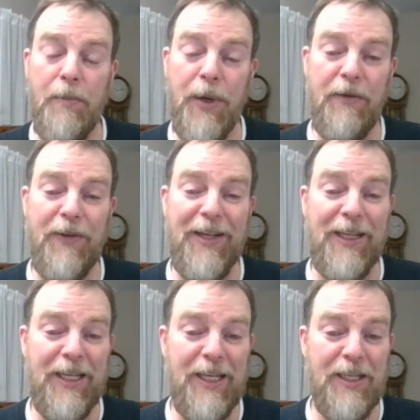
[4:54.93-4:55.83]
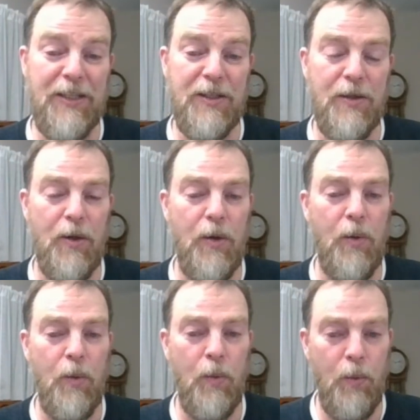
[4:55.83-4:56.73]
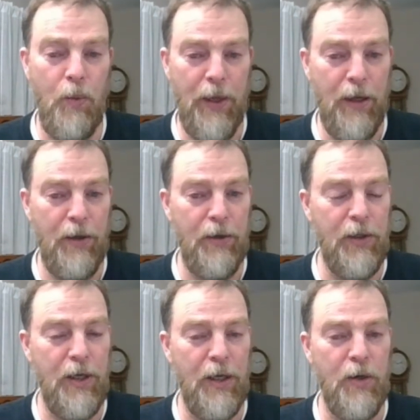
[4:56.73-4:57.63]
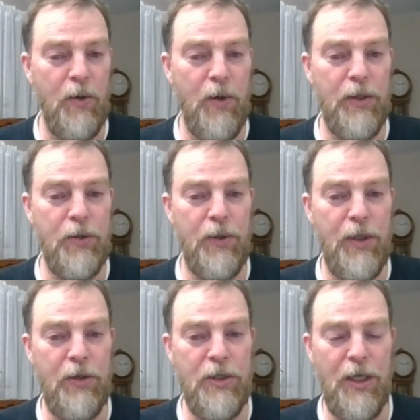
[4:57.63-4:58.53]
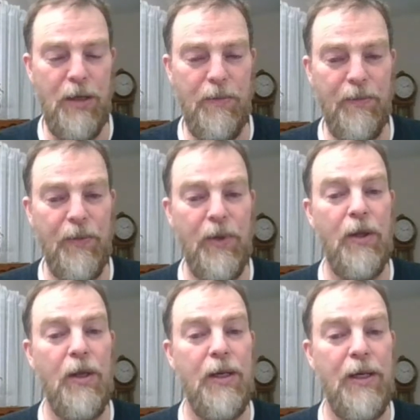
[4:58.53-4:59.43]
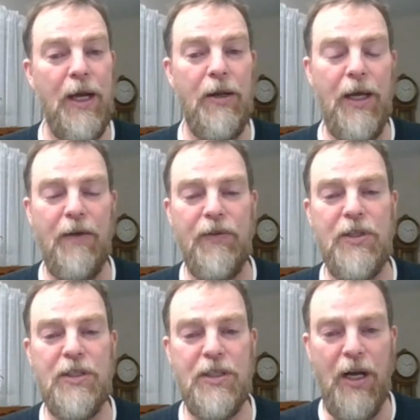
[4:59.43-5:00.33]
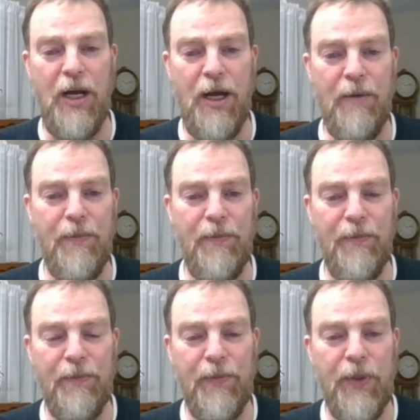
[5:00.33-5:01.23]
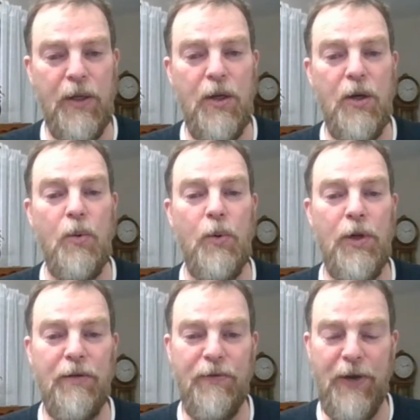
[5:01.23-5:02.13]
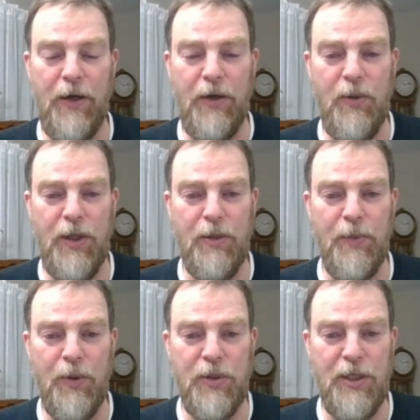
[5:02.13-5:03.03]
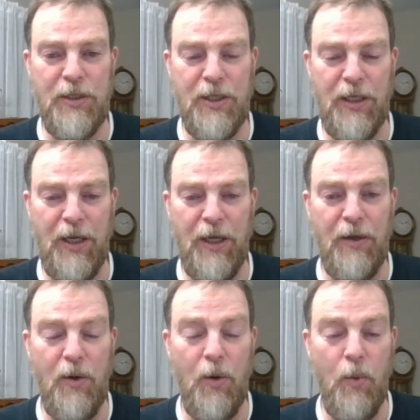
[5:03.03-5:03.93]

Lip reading: But if it leaks, well, you got to go on to another step. Now you have to stop, reevaluate the process again,